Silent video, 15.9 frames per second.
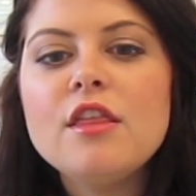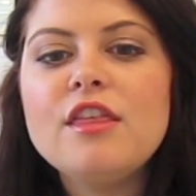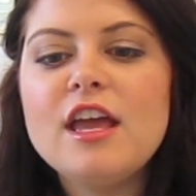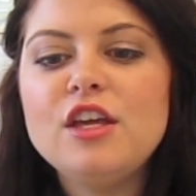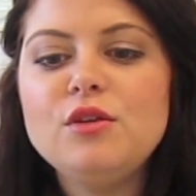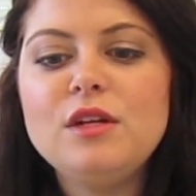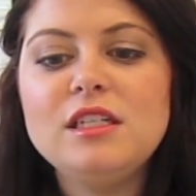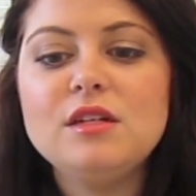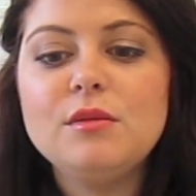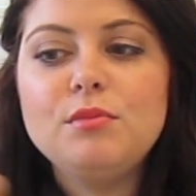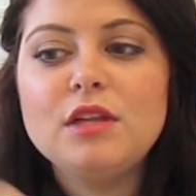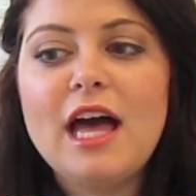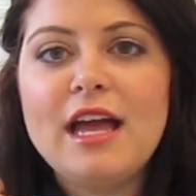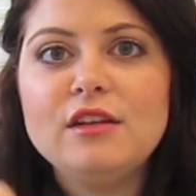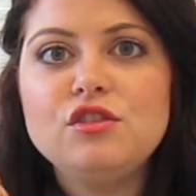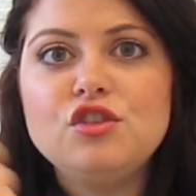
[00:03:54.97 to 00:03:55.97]
that you need to
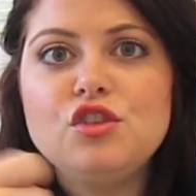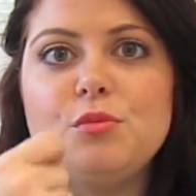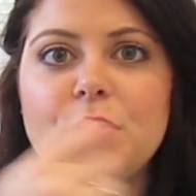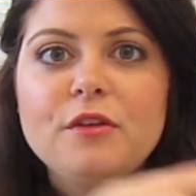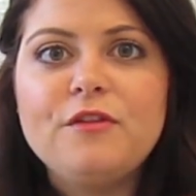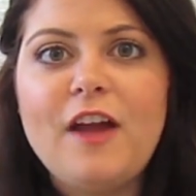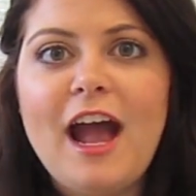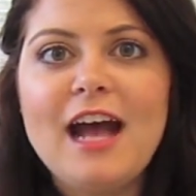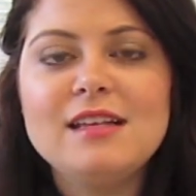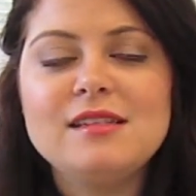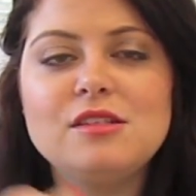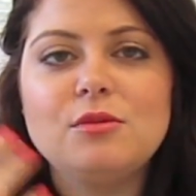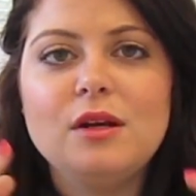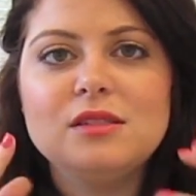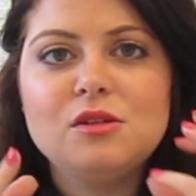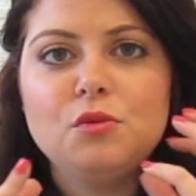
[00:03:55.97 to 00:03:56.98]
blend super fast
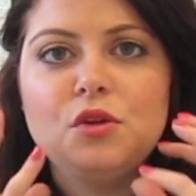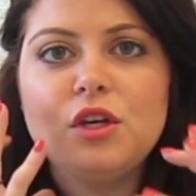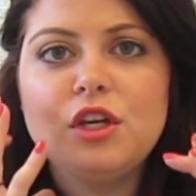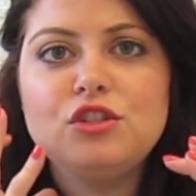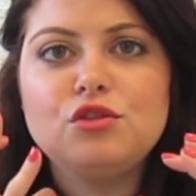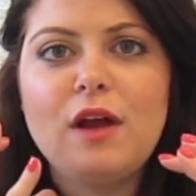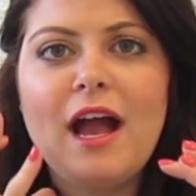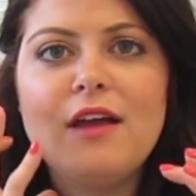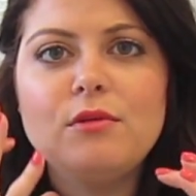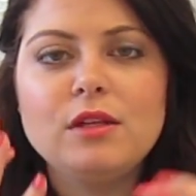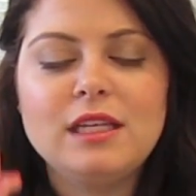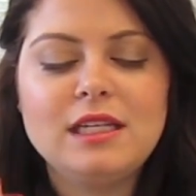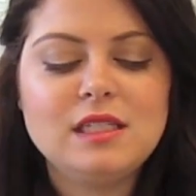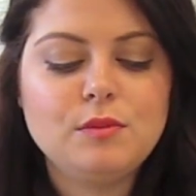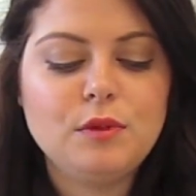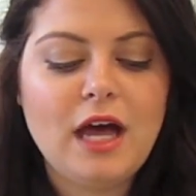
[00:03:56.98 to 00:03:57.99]
or else it will dry
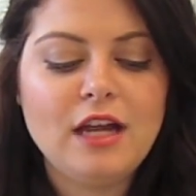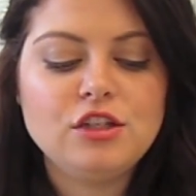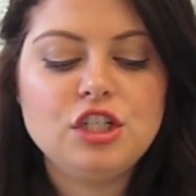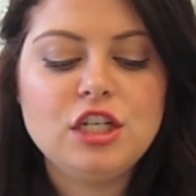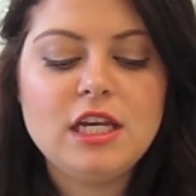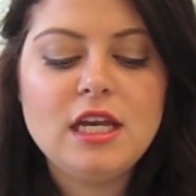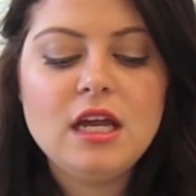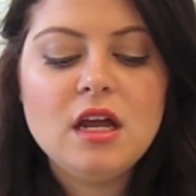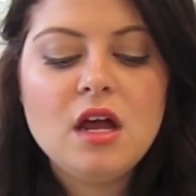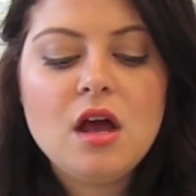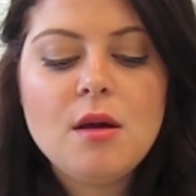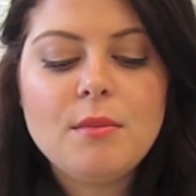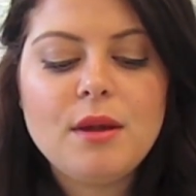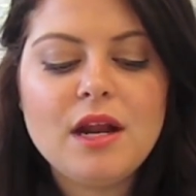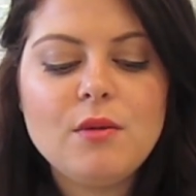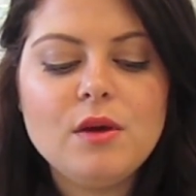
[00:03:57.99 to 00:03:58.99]
really splotchy.
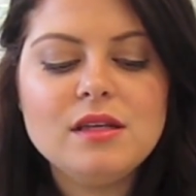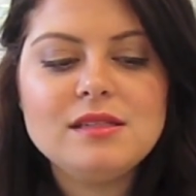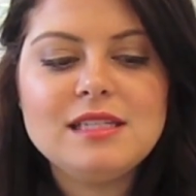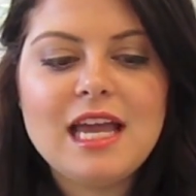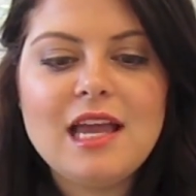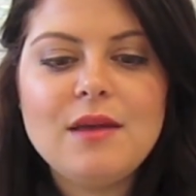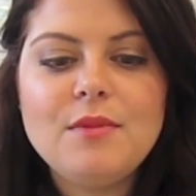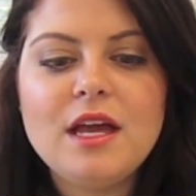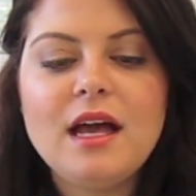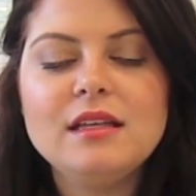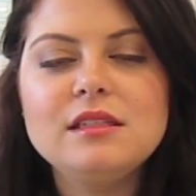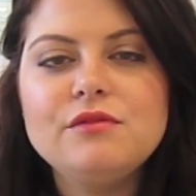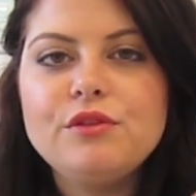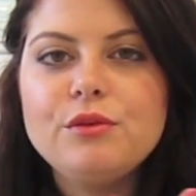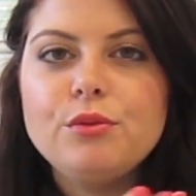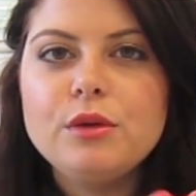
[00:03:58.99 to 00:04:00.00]
But I will say, because of the